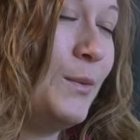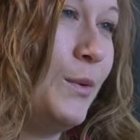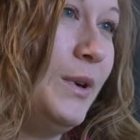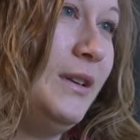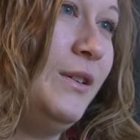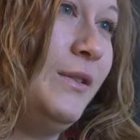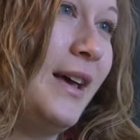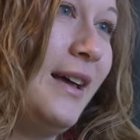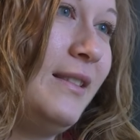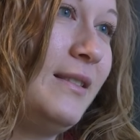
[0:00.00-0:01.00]
about what we do,
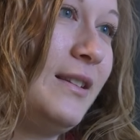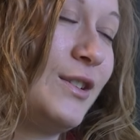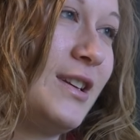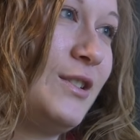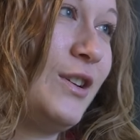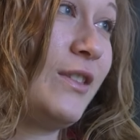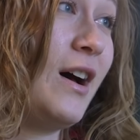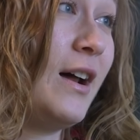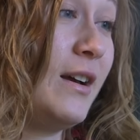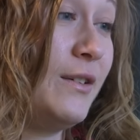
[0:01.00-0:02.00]
that there's such a
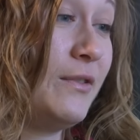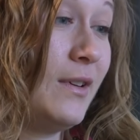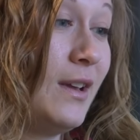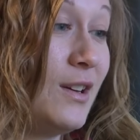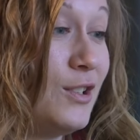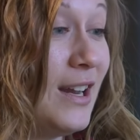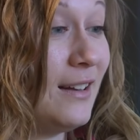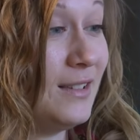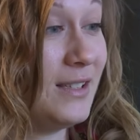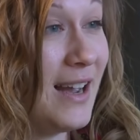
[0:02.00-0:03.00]
thought of a
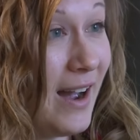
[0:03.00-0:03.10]
child is